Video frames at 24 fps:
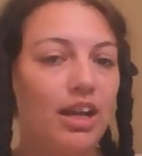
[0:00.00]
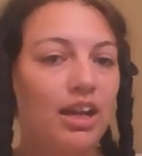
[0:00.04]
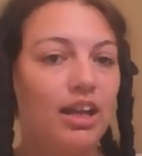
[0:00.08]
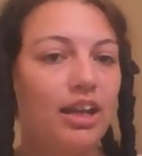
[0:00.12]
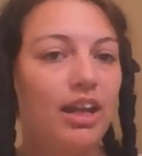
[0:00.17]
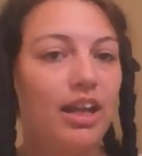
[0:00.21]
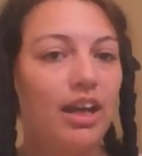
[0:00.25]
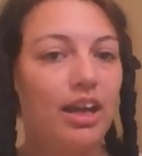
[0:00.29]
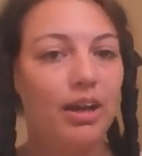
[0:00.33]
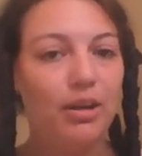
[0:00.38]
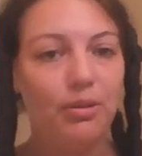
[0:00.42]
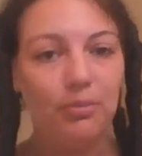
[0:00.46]

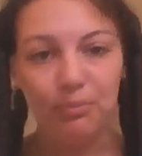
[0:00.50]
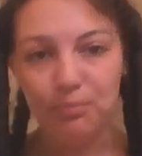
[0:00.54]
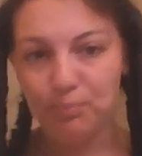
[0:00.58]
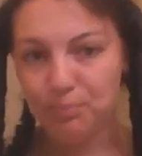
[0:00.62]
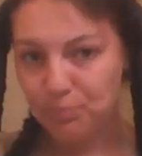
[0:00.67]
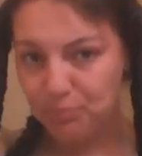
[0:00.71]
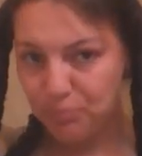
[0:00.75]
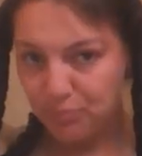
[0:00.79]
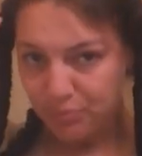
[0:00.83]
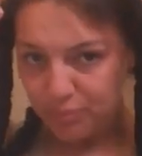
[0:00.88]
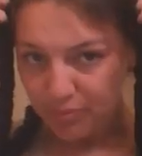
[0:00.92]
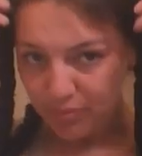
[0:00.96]
Now,
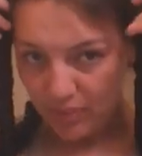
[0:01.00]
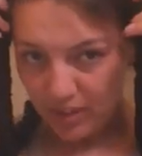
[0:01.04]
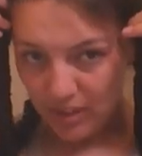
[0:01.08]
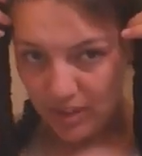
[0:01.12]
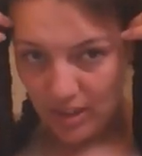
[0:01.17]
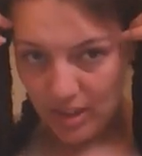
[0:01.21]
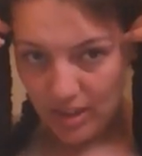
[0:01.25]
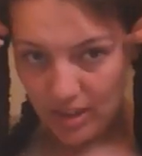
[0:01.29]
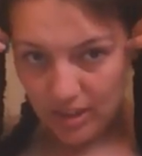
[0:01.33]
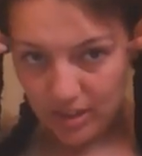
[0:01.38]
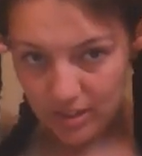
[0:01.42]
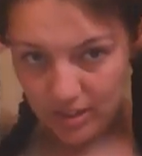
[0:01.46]

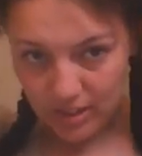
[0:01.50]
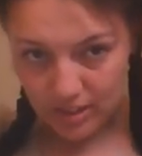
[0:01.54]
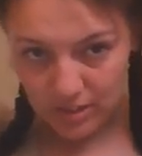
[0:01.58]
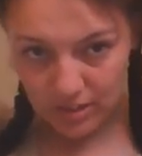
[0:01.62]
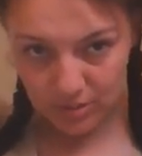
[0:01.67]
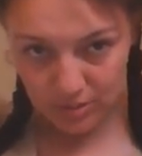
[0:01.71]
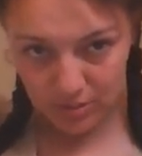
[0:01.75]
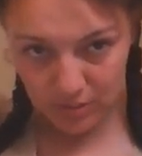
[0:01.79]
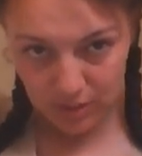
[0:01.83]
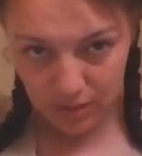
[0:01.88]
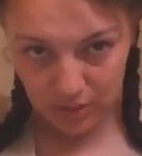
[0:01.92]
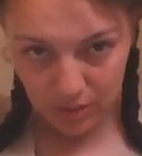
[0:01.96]
it
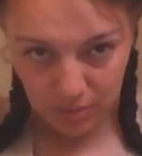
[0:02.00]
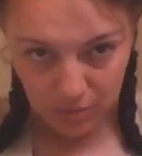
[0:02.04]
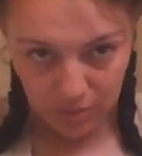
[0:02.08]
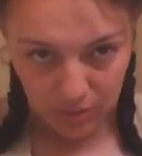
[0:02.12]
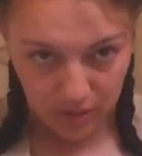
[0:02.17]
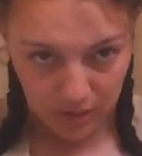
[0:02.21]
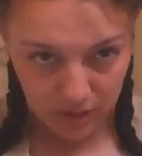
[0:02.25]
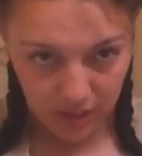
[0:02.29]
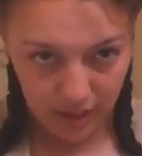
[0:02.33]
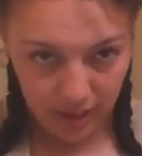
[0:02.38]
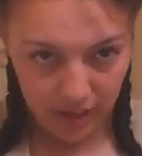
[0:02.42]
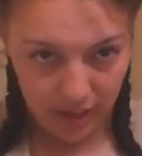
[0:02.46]
doesn't really
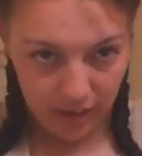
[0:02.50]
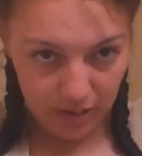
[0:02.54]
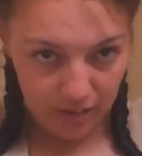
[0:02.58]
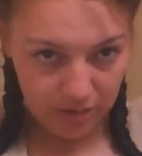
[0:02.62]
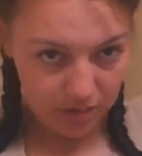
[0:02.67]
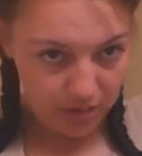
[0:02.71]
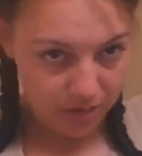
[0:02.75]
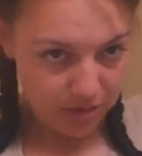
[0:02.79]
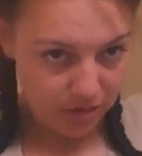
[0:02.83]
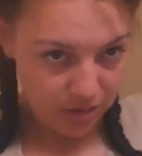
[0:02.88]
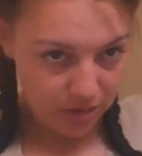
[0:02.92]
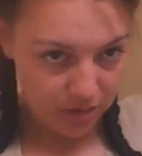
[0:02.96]
work
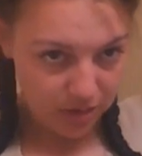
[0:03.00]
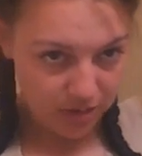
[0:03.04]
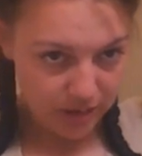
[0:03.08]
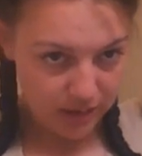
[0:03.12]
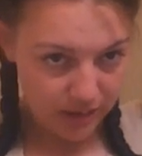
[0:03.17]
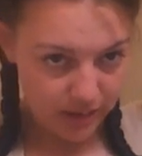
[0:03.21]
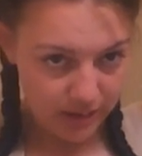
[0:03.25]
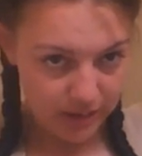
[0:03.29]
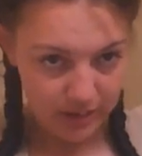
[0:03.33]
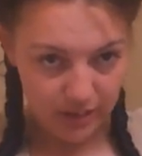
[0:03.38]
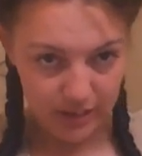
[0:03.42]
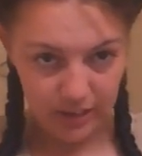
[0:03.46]
out
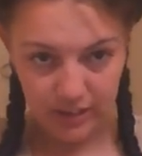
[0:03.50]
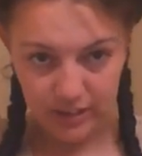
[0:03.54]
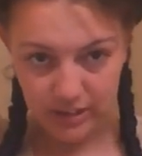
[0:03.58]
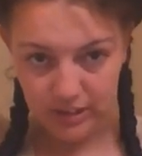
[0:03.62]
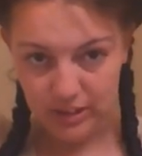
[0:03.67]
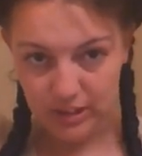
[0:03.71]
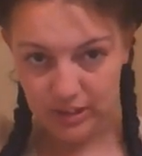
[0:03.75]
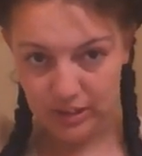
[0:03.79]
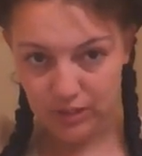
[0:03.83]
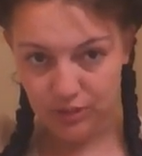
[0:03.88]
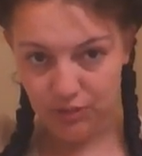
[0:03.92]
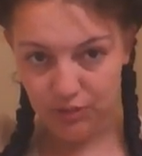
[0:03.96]
using just
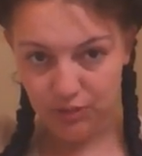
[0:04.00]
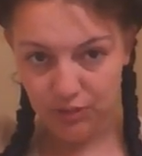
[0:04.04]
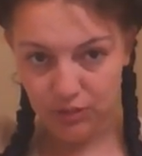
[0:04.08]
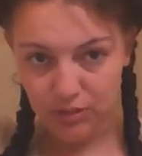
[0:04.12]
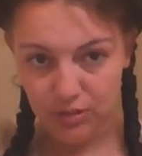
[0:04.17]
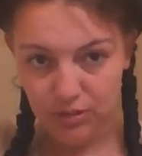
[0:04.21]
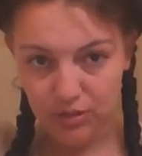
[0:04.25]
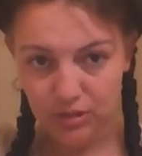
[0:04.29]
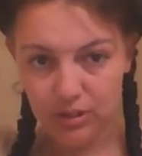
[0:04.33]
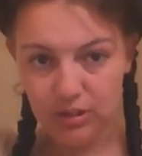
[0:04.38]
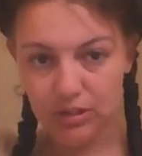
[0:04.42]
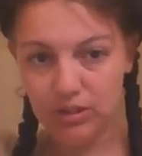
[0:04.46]
this
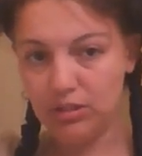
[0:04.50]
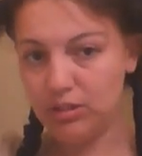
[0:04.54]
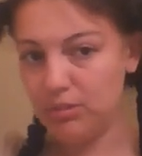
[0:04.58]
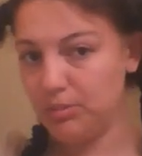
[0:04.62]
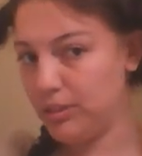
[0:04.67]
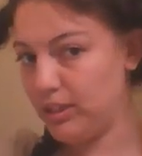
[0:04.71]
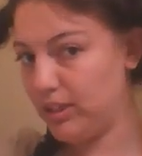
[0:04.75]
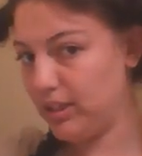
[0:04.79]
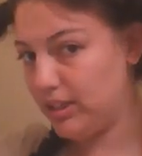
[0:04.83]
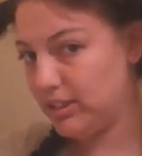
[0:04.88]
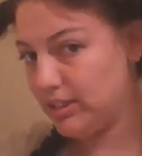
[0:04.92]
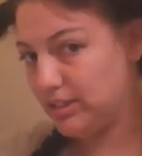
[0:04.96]
full curl
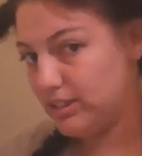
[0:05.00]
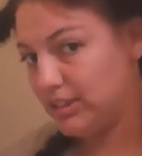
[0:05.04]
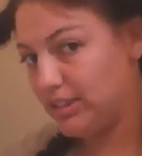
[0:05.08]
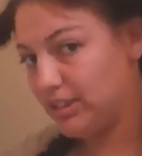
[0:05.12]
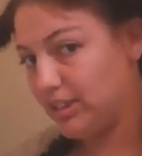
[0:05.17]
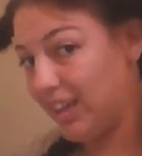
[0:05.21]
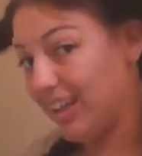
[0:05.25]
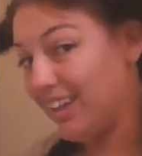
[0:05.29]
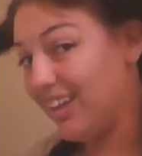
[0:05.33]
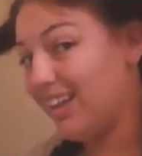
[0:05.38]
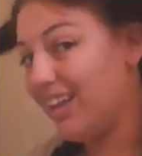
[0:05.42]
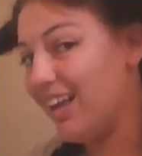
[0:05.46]
because it's
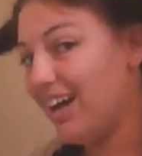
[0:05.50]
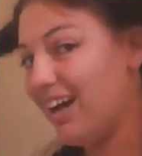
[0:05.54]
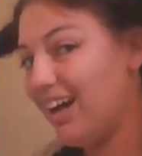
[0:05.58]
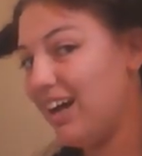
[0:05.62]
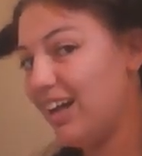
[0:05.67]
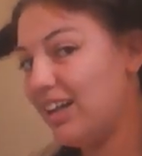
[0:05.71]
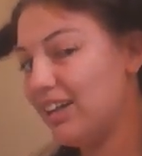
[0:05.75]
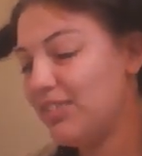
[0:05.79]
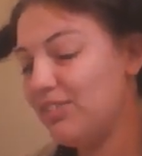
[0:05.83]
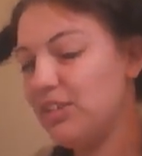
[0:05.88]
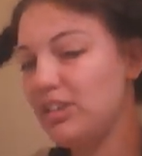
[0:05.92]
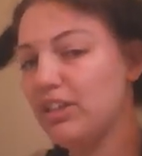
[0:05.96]
a
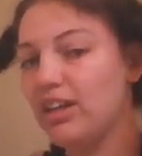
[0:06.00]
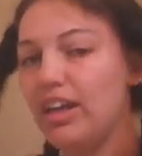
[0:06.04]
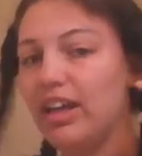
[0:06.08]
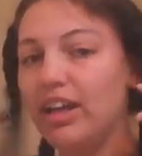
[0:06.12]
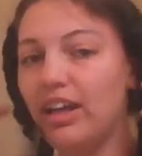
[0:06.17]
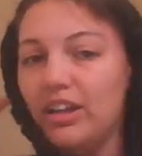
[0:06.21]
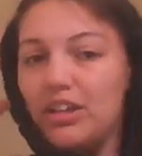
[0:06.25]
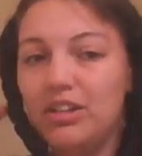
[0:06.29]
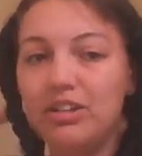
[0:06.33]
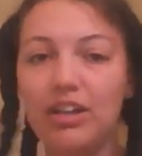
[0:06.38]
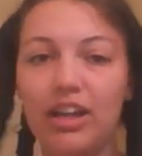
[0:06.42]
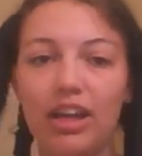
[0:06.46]
lot of your
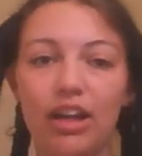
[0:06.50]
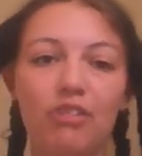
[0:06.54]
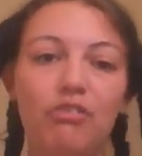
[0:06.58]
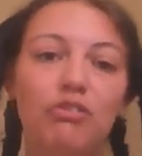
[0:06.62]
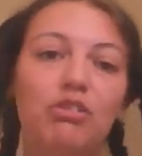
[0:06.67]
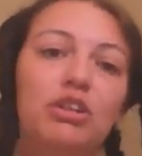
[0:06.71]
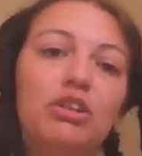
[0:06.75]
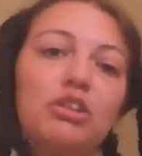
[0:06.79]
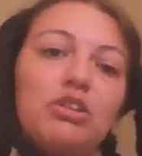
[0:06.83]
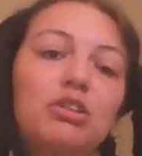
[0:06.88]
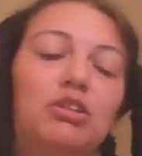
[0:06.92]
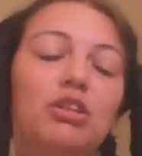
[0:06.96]
hair. You can't
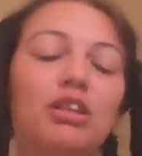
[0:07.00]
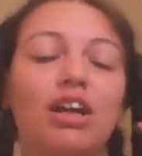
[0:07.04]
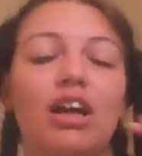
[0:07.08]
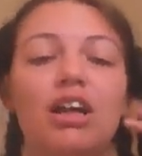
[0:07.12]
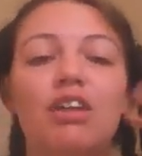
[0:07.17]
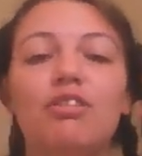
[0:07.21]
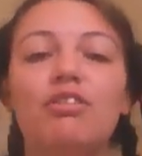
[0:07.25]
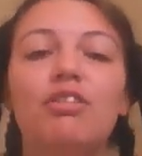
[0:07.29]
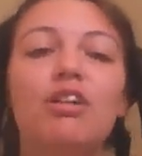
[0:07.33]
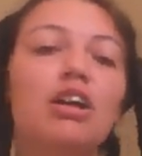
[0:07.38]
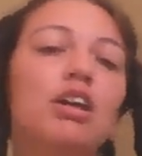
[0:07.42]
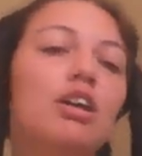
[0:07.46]
really do a lot
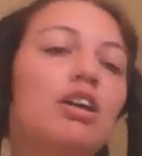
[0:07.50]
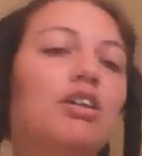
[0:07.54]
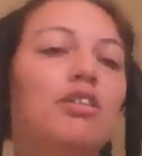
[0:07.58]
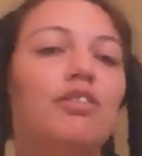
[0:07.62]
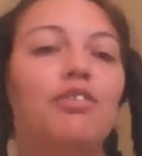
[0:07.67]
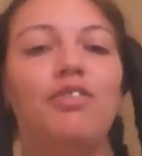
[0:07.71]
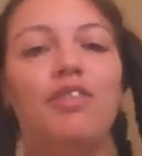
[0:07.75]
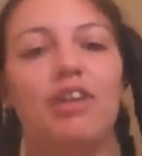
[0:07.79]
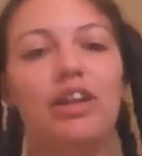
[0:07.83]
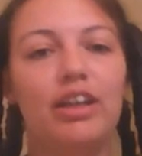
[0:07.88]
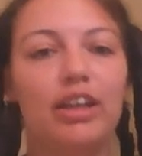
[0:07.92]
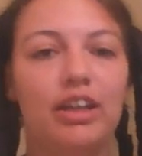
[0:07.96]
of
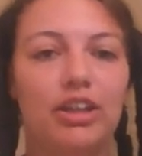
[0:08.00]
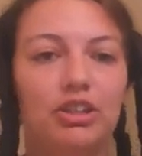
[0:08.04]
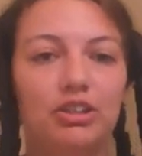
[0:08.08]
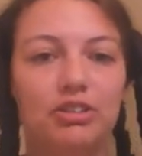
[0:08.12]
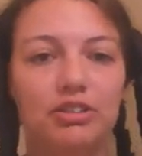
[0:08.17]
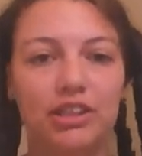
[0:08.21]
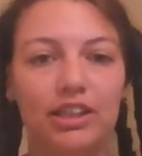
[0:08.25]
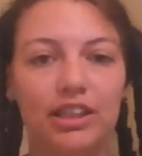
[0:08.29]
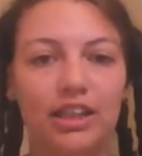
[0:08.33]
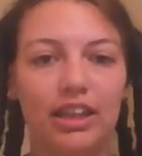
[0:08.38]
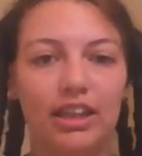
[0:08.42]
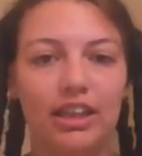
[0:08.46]
fun,
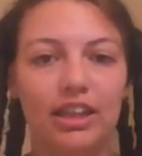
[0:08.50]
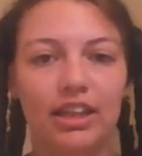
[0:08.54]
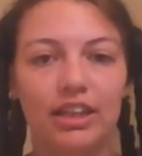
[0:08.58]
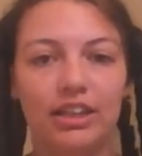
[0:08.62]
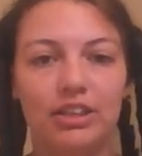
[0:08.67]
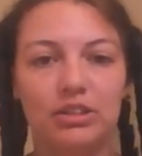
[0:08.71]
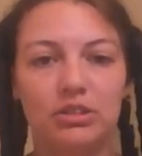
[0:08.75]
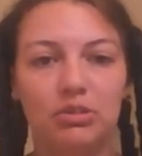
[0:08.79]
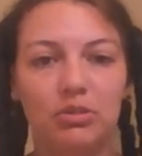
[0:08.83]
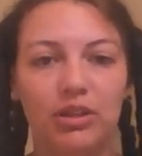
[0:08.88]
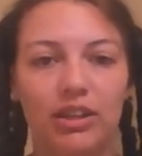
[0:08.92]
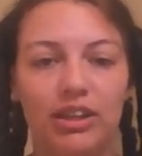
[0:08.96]
intricate
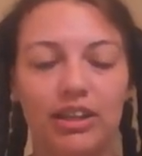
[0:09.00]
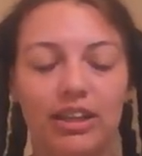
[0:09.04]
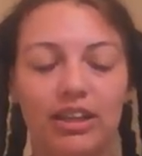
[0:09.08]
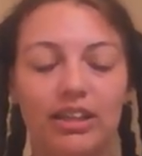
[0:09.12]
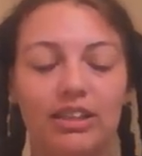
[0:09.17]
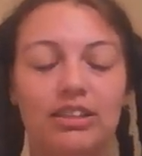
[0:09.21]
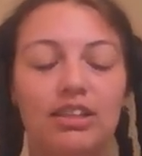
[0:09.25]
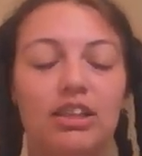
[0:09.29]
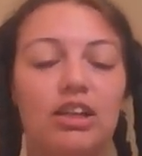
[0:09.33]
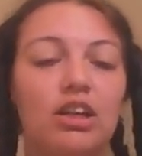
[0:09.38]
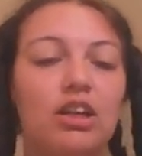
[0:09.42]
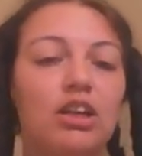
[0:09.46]
things with it.